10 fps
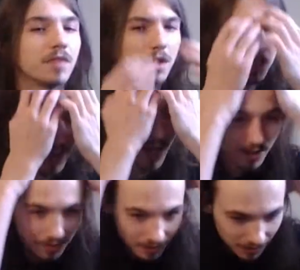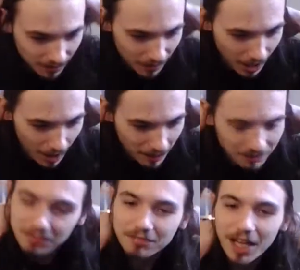But yeah. I mean,
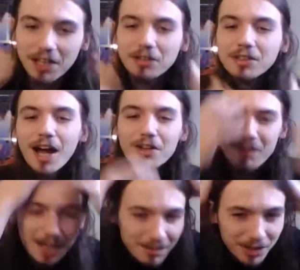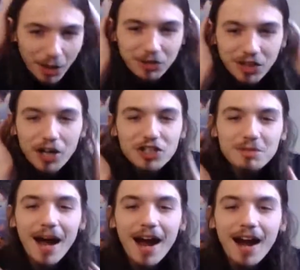thank you. Now you're making me all touchy
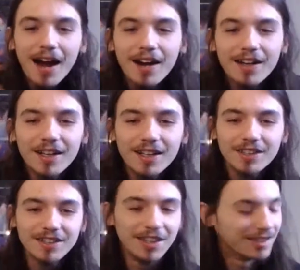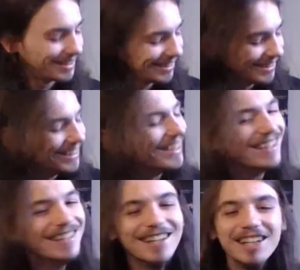my hair. So.
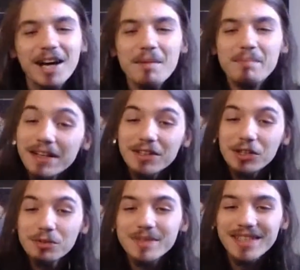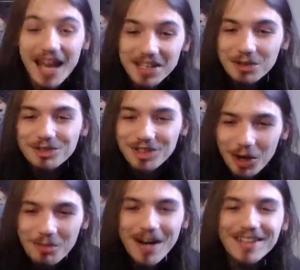Ben Coombs, thank you
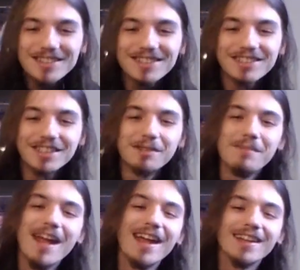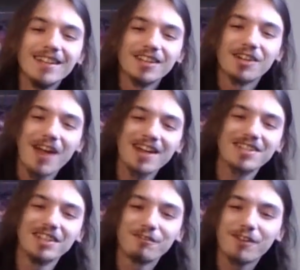so much. Man, congrats
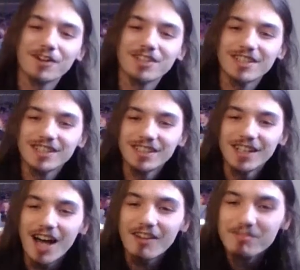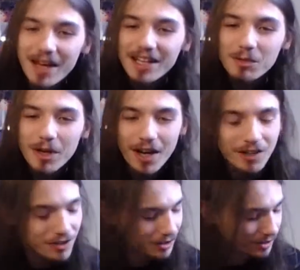on the first of many
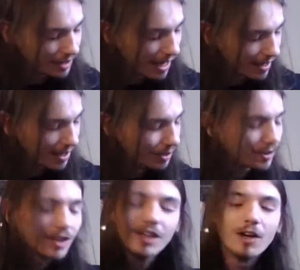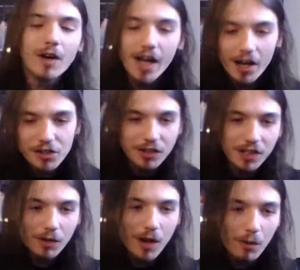100, dude. I know. 100
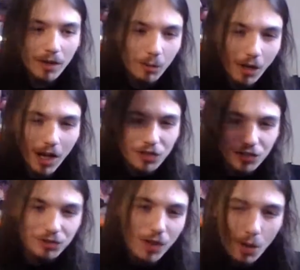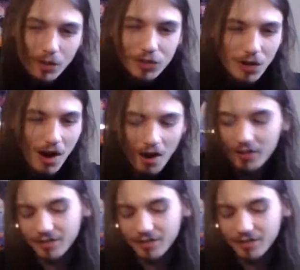and growing. 100 and growing strong.